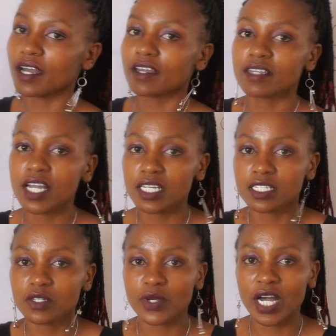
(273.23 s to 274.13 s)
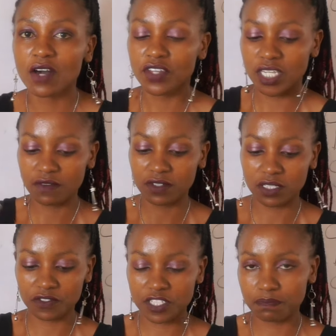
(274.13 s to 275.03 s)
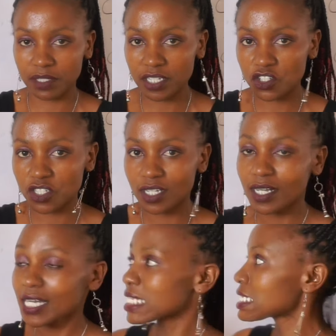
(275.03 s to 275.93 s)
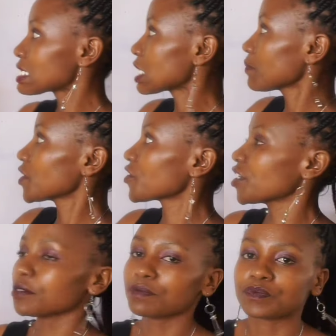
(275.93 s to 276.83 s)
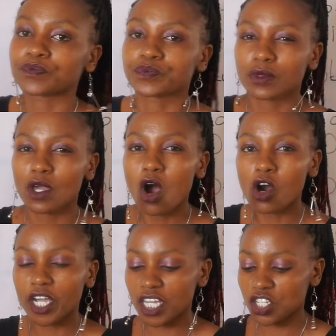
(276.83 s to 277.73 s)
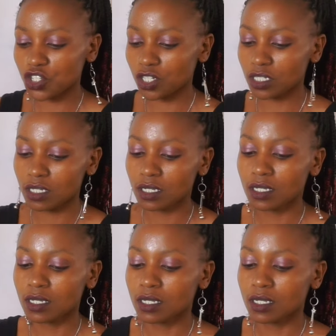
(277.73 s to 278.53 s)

Yes, we have the giver of speech, semirin, occasion,